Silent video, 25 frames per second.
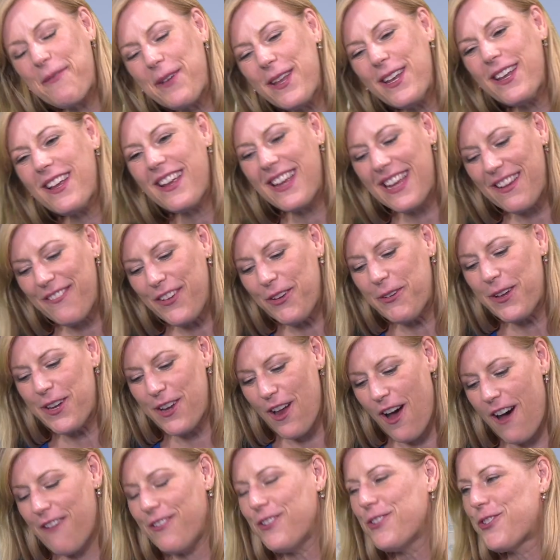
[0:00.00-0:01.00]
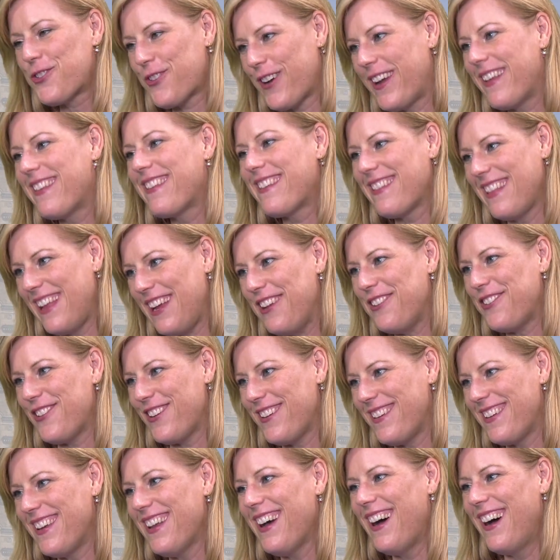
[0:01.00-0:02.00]
going to give you a novel
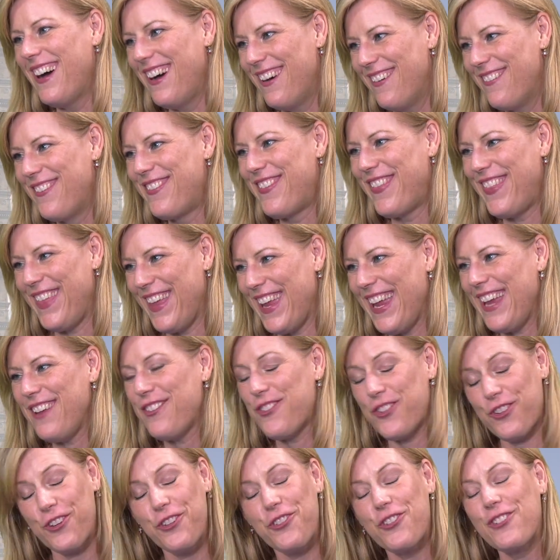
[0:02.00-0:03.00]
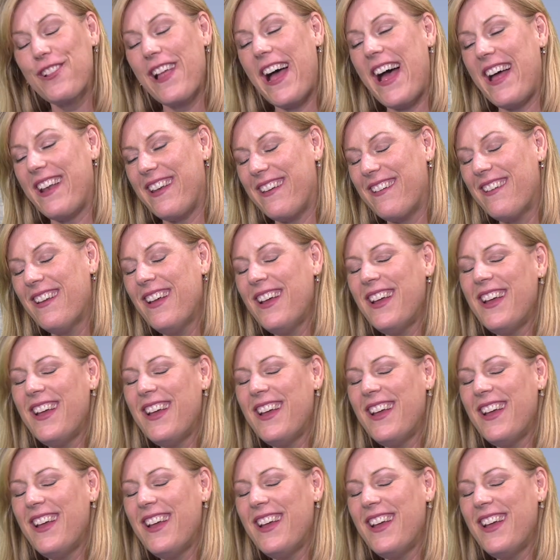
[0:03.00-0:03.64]
translation of the Church Latin,